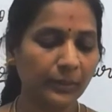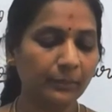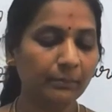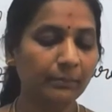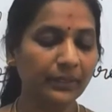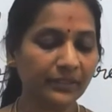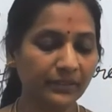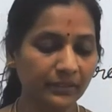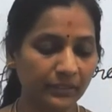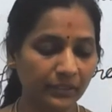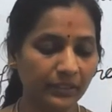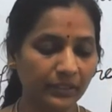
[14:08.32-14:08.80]

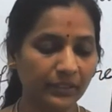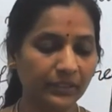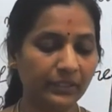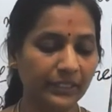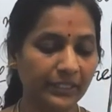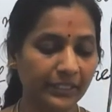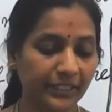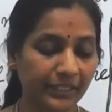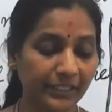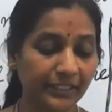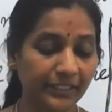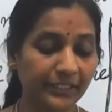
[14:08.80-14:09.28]
But
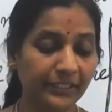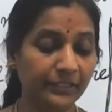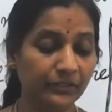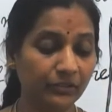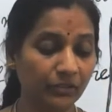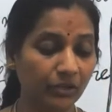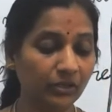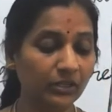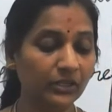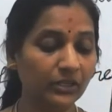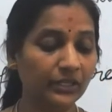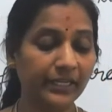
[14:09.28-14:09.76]
he did
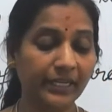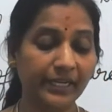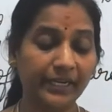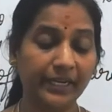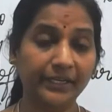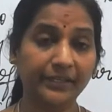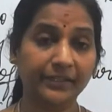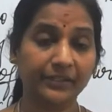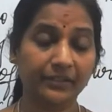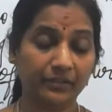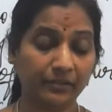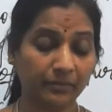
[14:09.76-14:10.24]
not
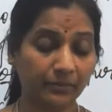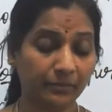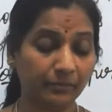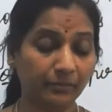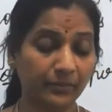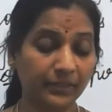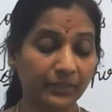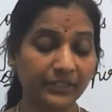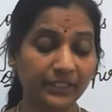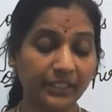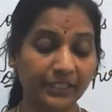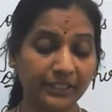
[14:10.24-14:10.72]

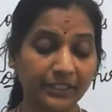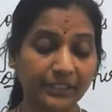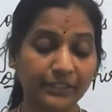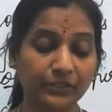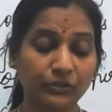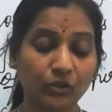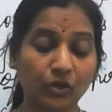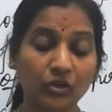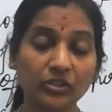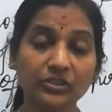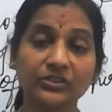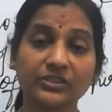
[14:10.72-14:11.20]

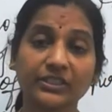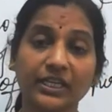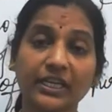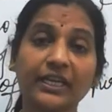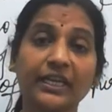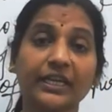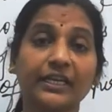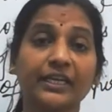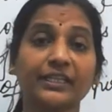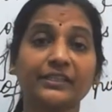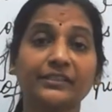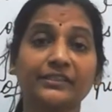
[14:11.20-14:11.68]

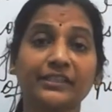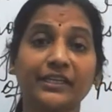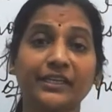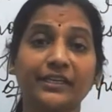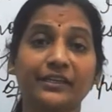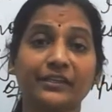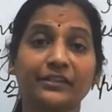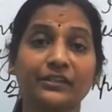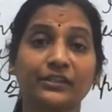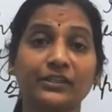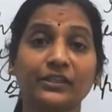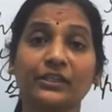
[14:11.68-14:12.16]
say
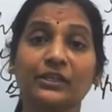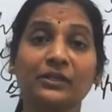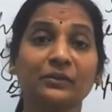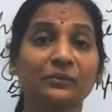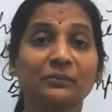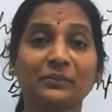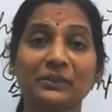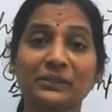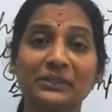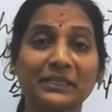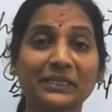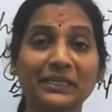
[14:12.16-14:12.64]
anything.
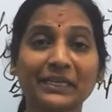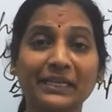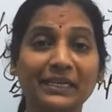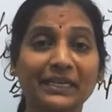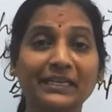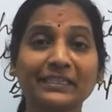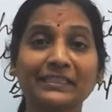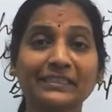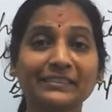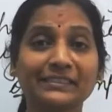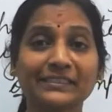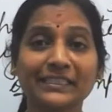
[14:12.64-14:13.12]
But the
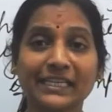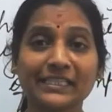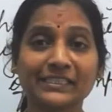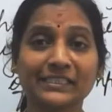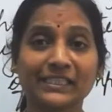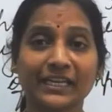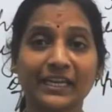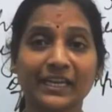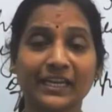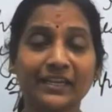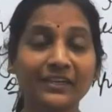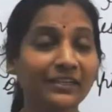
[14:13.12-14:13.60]
narrator says
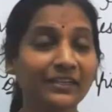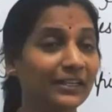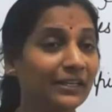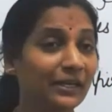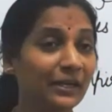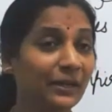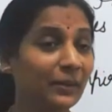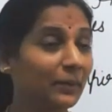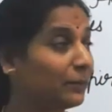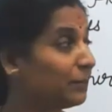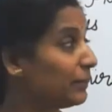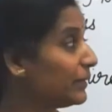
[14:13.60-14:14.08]
again,
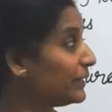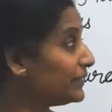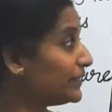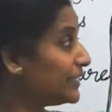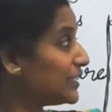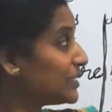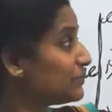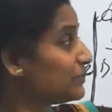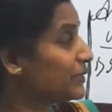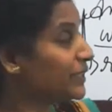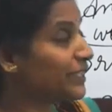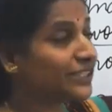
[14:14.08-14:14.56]
but
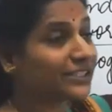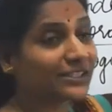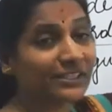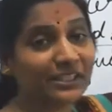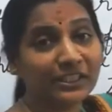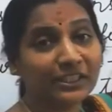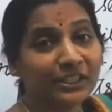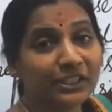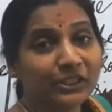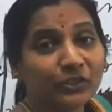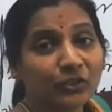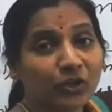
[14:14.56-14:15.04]
this
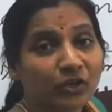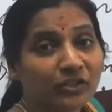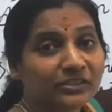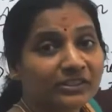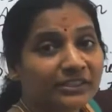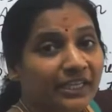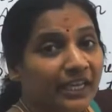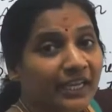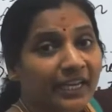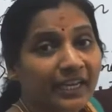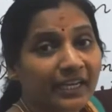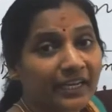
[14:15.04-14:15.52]
minister did not
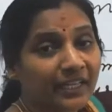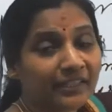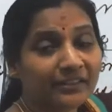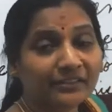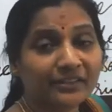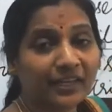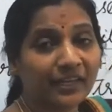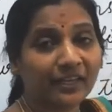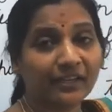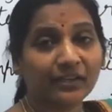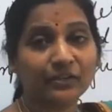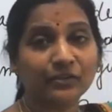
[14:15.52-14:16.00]
say
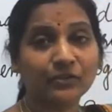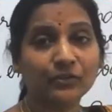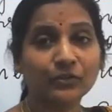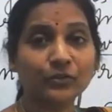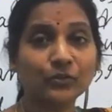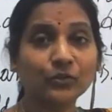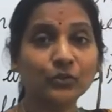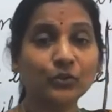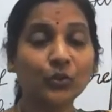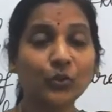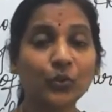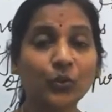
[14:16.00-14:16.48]
anything
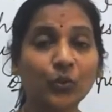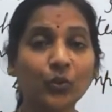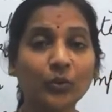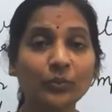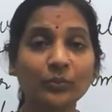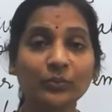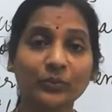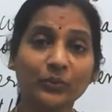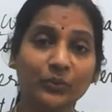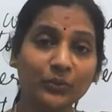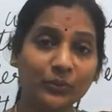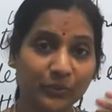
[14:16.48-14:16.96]
to
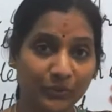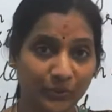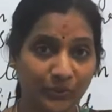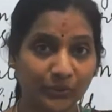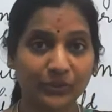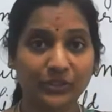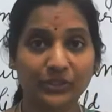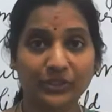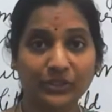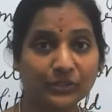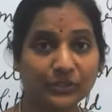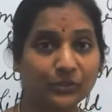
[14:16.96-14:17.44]
whom?
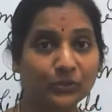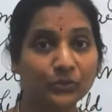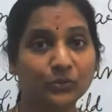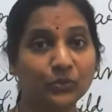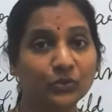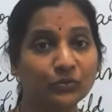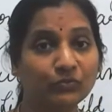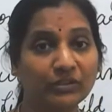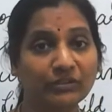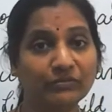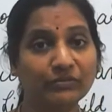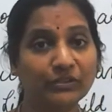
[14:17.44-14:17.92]
To
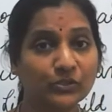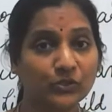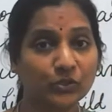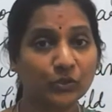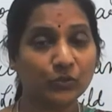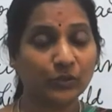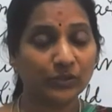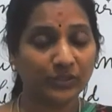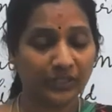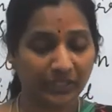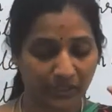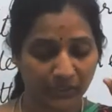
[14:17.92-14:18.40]
the weavers
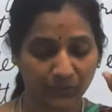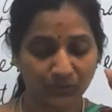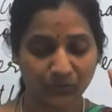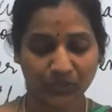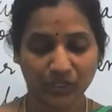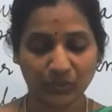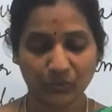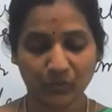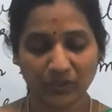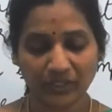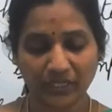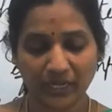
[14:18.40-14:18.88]
over there. You
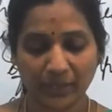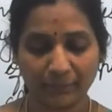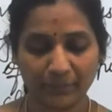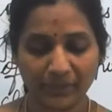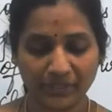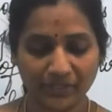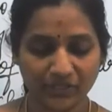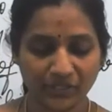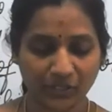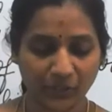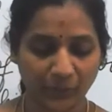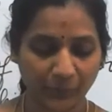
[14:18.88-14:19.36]
see what
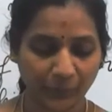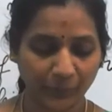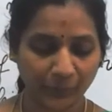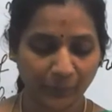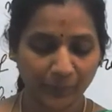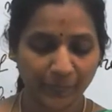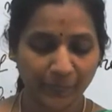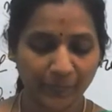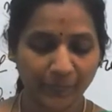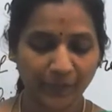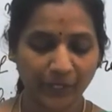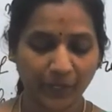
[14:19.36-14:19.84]
happens now.
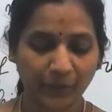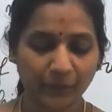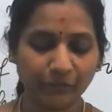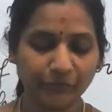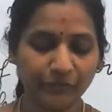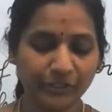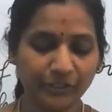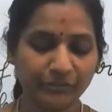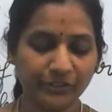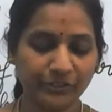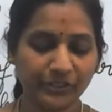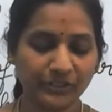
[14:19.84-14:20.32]
Now,
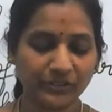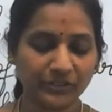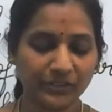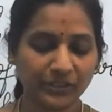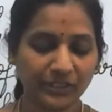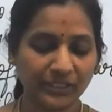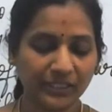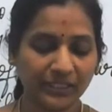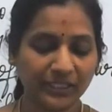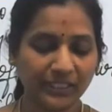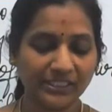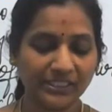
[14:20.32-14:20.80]
weavers
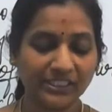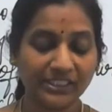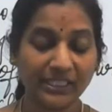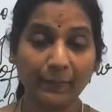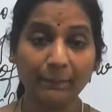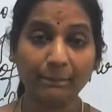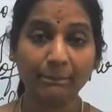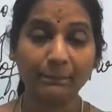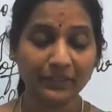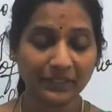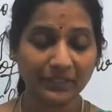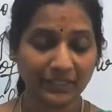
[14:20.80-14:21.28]

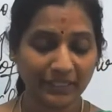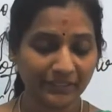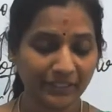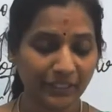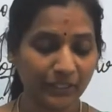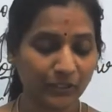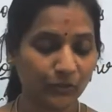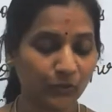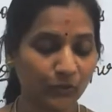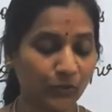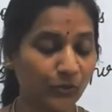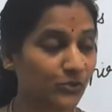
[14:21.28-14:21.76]
step a
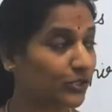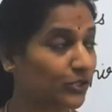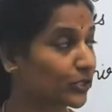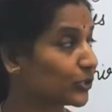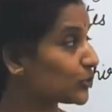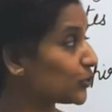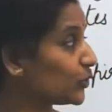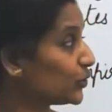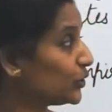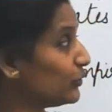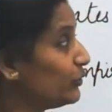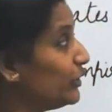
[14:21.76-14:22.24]
little closer.
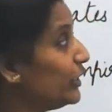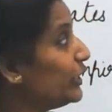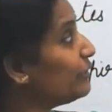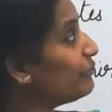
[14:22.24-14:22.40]
So the